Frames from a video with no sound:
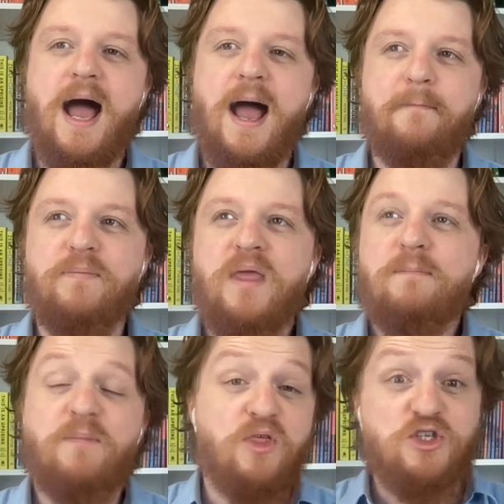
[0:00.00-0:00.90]
But
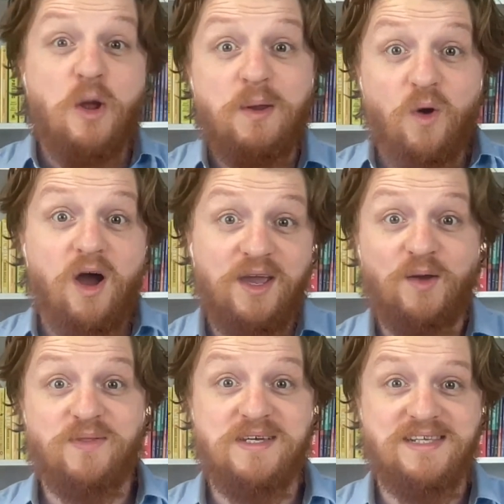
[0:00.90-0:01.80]
there's nobody
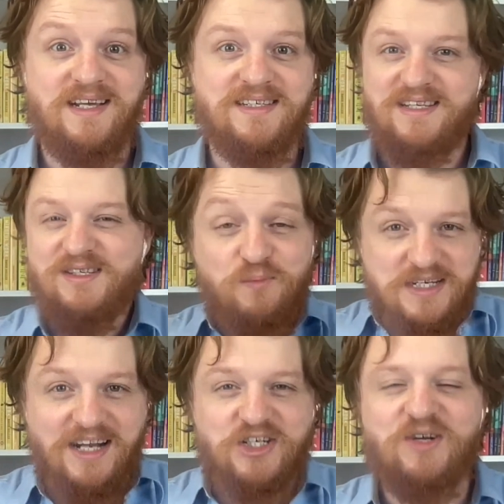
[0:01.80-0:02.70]
working on these things. There's
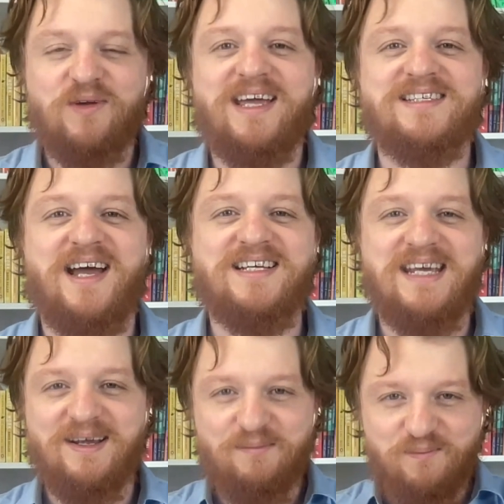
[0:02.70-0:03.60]
potentially really
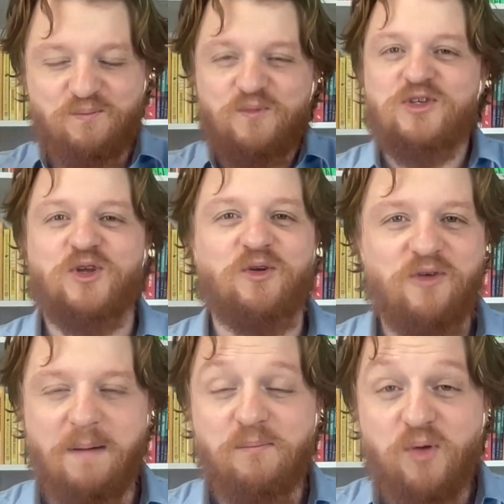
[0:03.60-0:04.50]
exciting sort
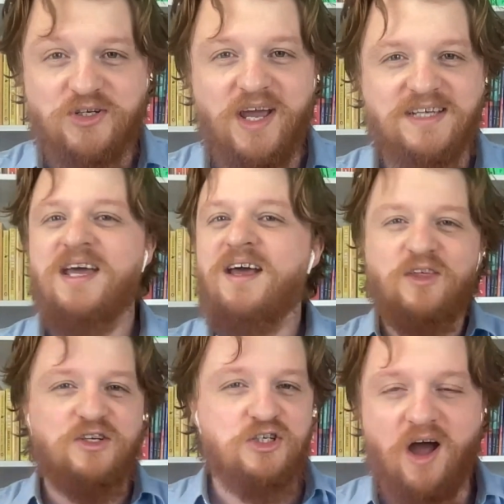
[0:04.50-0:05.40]
of projects
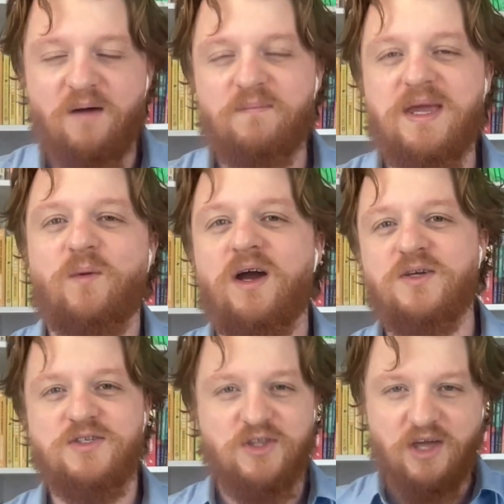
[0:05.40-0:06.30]
that just aren't being
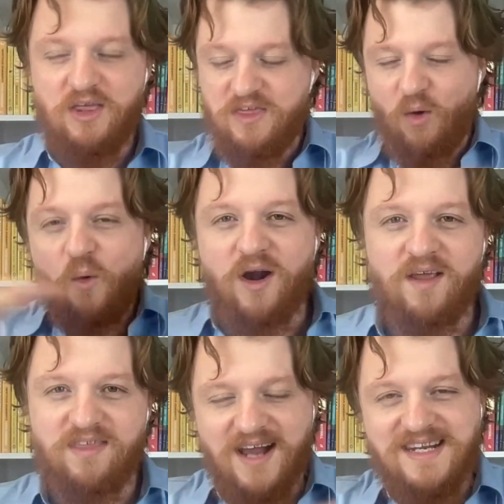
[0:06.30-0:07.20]
worked on. So
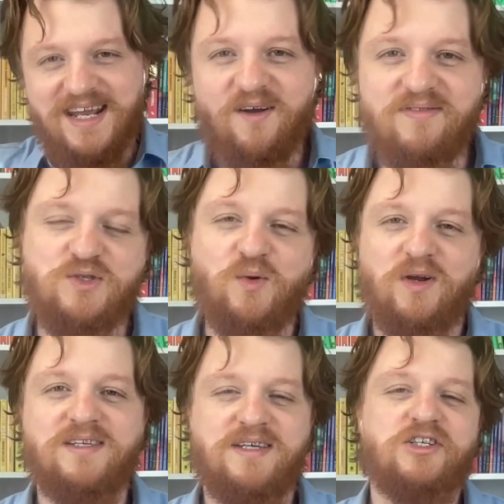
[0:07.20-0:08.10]
the idea of this
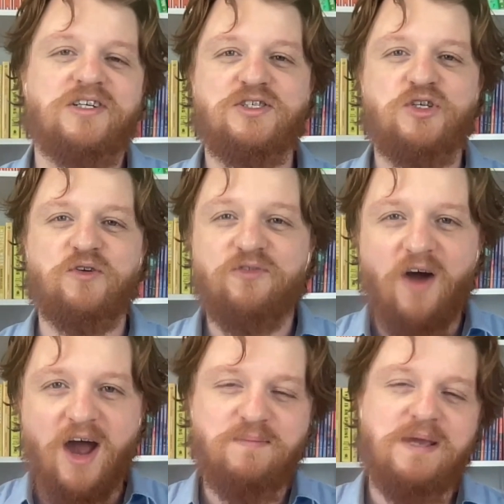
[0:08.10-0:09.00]
organization is to
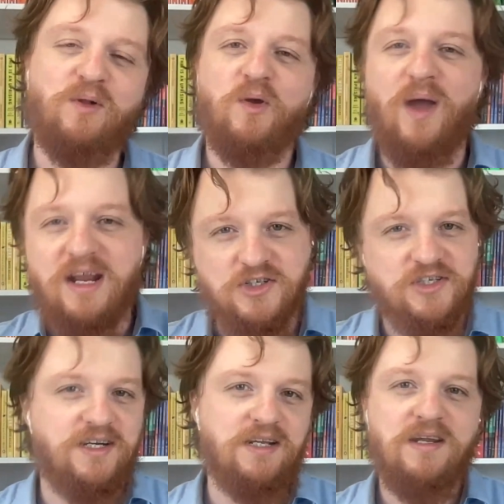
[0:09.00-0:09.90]
find people who are
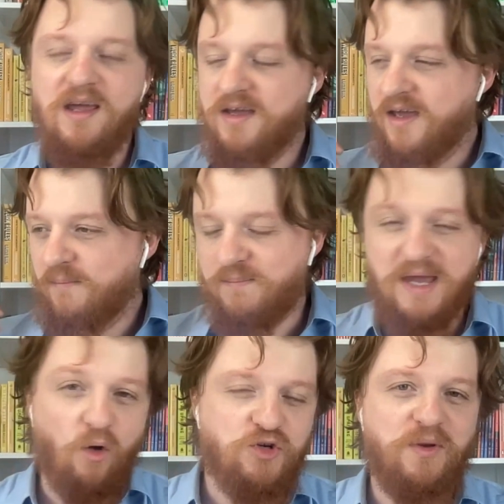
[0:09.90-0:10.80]
interested in
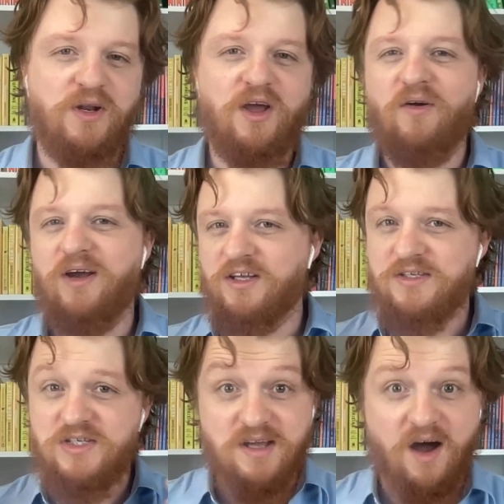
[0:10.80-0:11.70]
being entrepreneurial
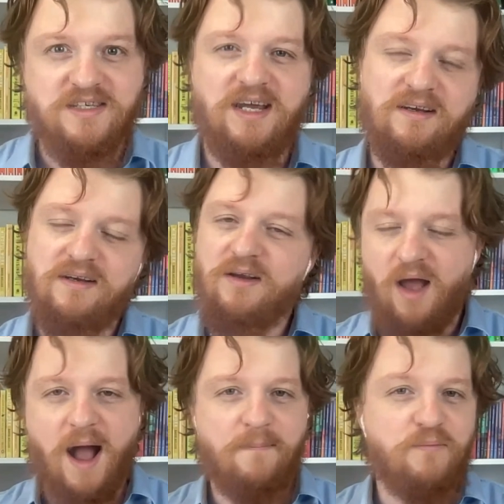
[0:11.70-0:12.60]
and starting
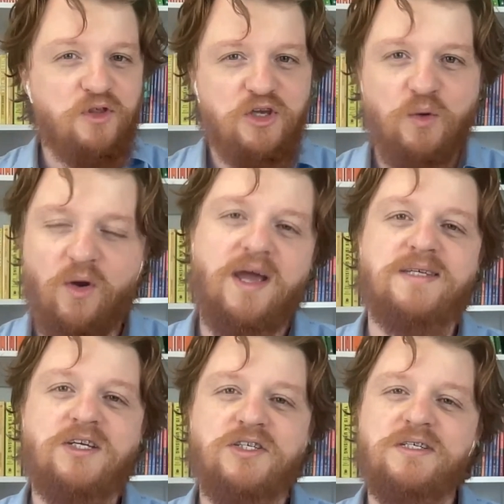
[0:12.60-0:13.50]
new
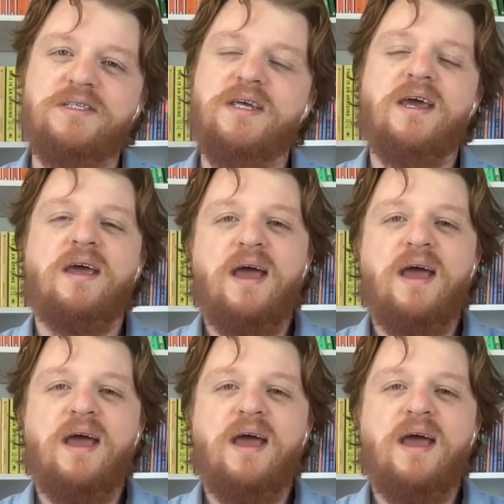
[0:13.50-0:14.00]
organizations,